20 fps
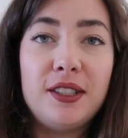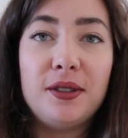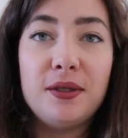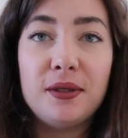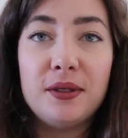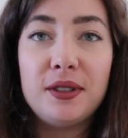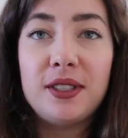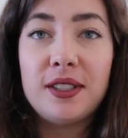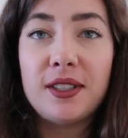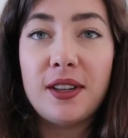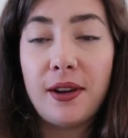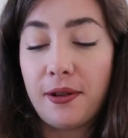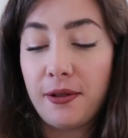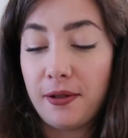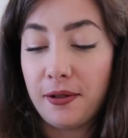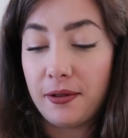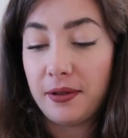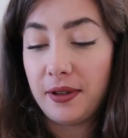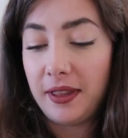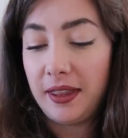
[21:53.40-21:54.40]
to
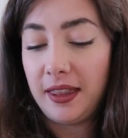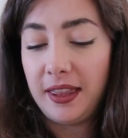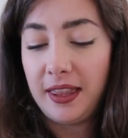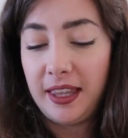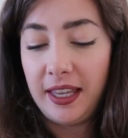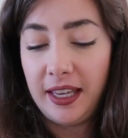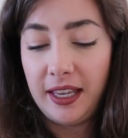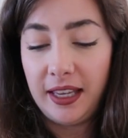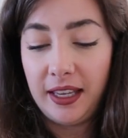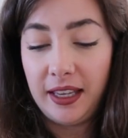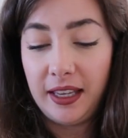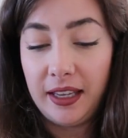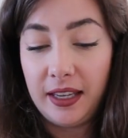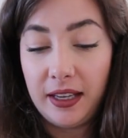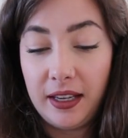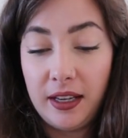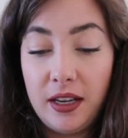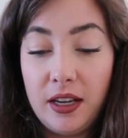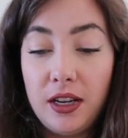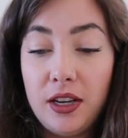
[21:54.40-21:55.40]
sew
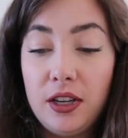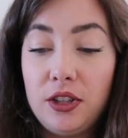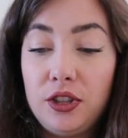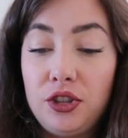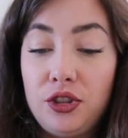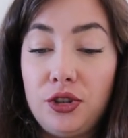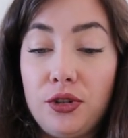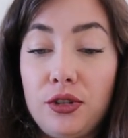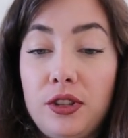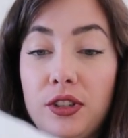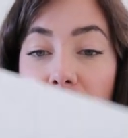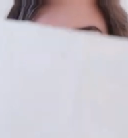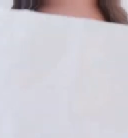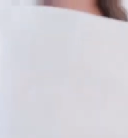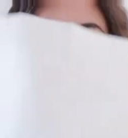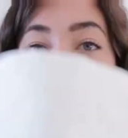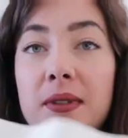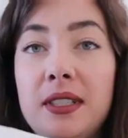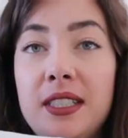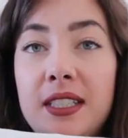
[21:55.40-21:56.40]
the shoulder
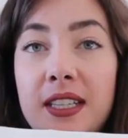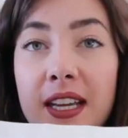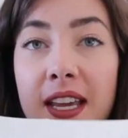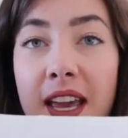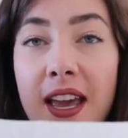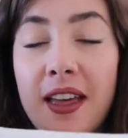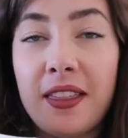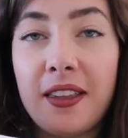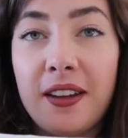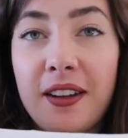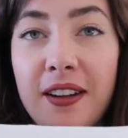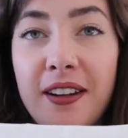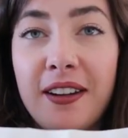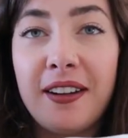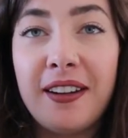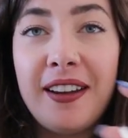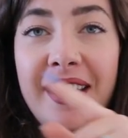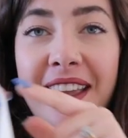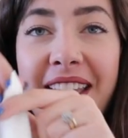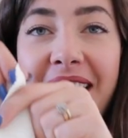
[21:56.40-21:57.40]
seams
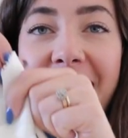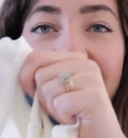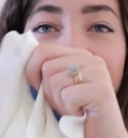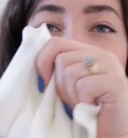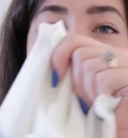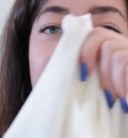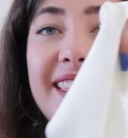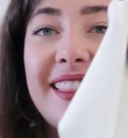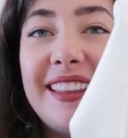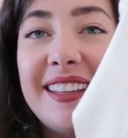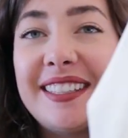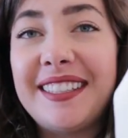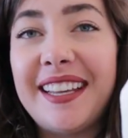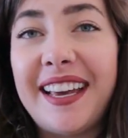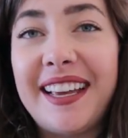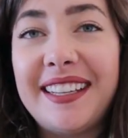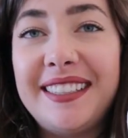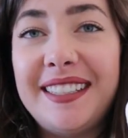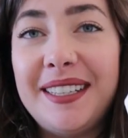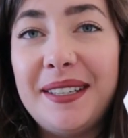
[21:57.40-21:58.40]
together and the
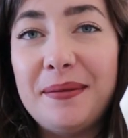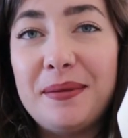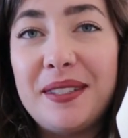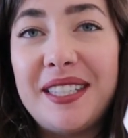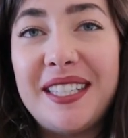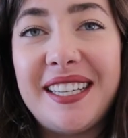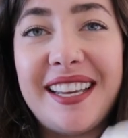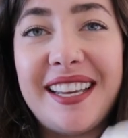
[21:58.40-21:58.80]
side seams